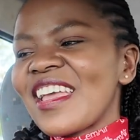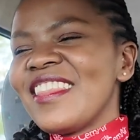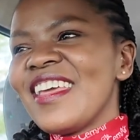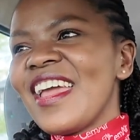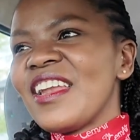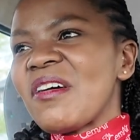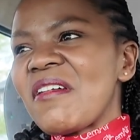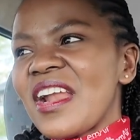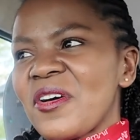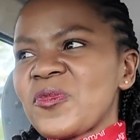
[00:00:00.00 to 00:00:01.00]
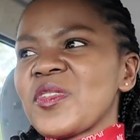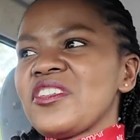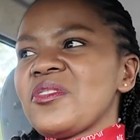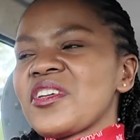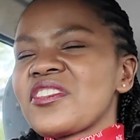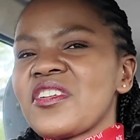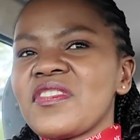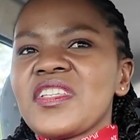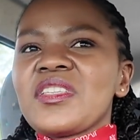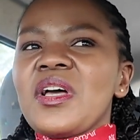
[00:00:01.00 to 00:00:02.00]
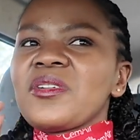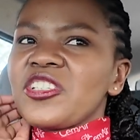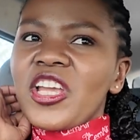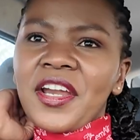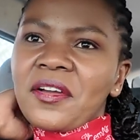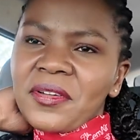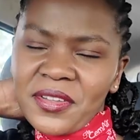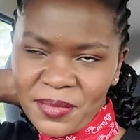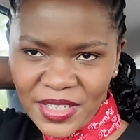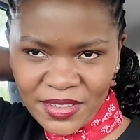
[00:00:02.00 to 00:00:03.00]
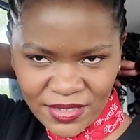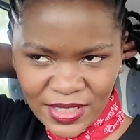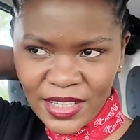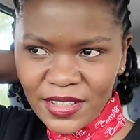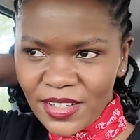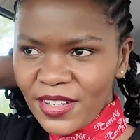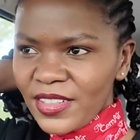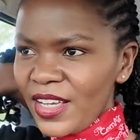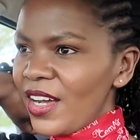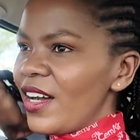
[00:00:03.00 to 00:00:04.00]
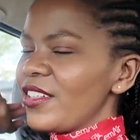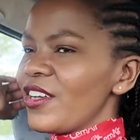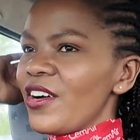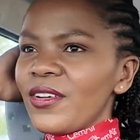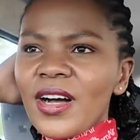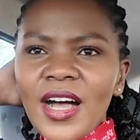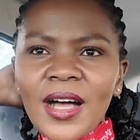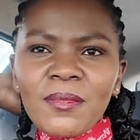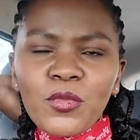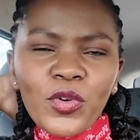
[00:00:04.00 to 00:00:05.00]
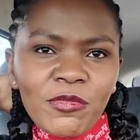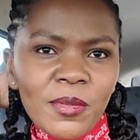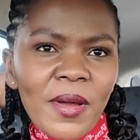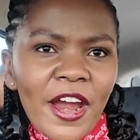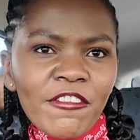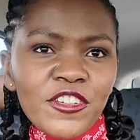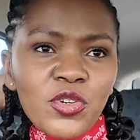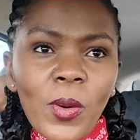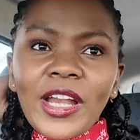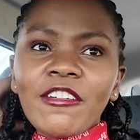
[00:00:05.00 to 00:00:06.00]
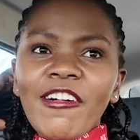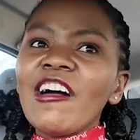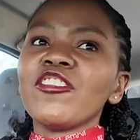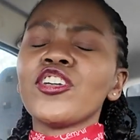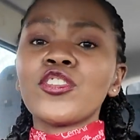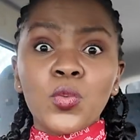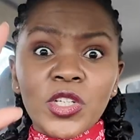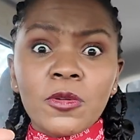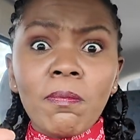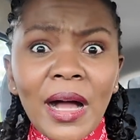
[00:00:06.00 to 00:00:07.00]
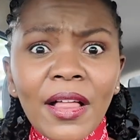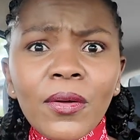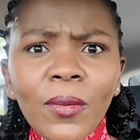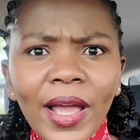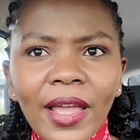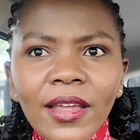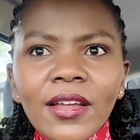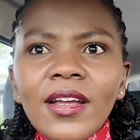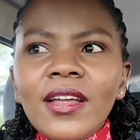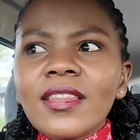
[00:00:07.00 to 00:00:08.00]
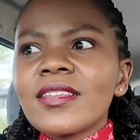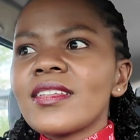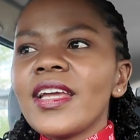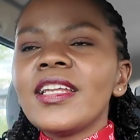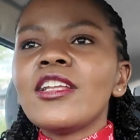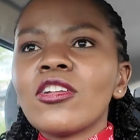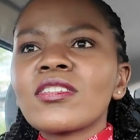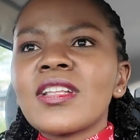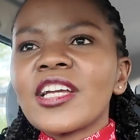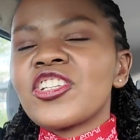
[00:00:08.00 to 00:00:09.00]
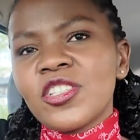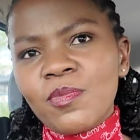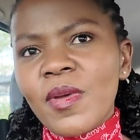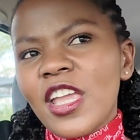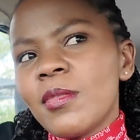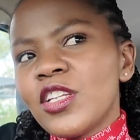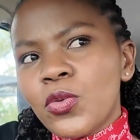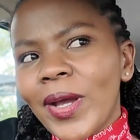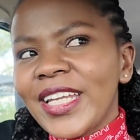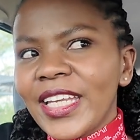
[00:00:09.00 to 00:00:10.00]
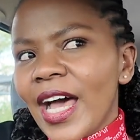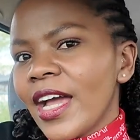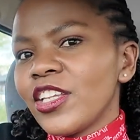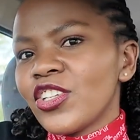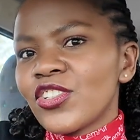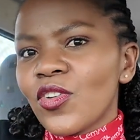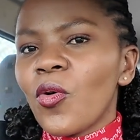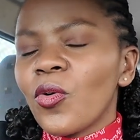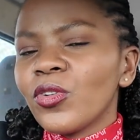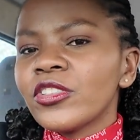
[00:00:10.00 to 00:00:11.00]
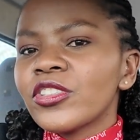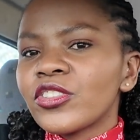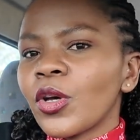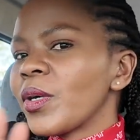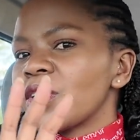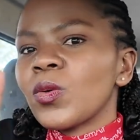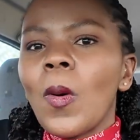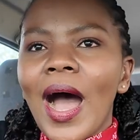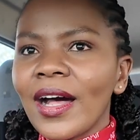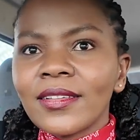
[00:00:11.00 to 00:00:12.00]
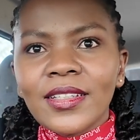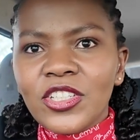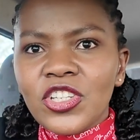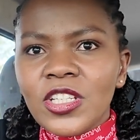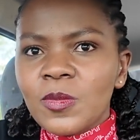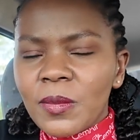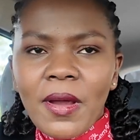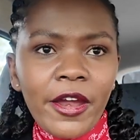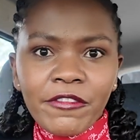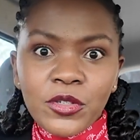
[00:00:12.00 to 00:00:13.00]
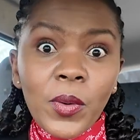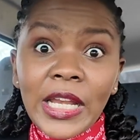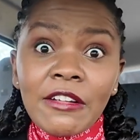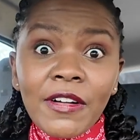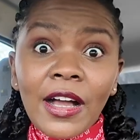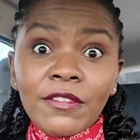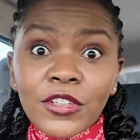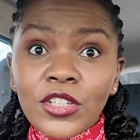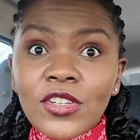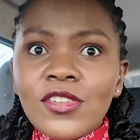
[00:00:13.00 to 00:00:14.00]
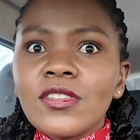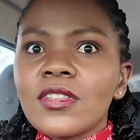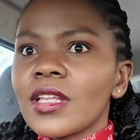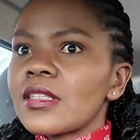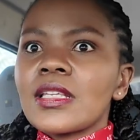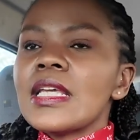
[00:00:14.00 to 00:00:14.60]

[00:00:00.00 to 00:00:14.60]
And then when I was busy doing service, I was chatting with him and he was like, oh yeah, no, we've been married for 25 years, which, by the way, this lady looks like she's maybe 29 years old. So it is wild that she's been married for 25 years. That's